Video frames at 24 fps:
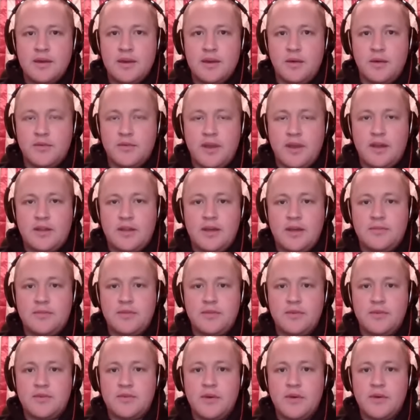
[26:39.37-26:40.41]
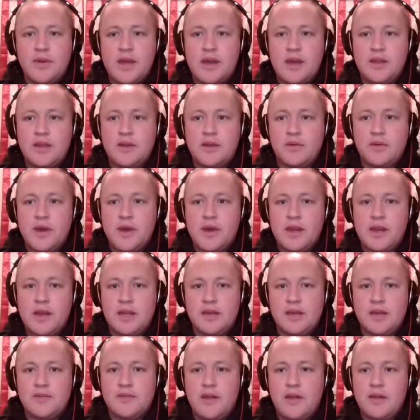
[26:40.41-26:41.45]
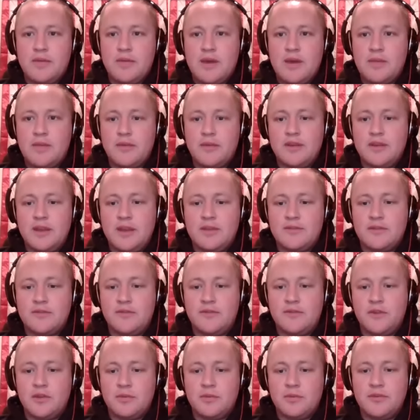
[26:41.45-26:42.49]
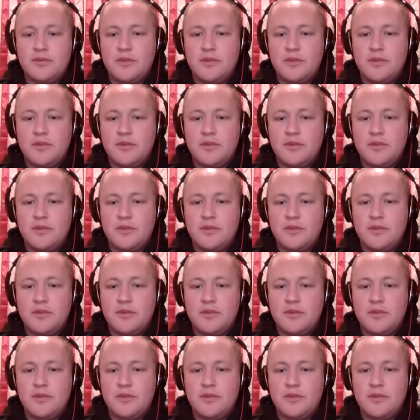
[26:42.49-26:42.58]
It was like Clemson was going out of their way to give Alabama a decent field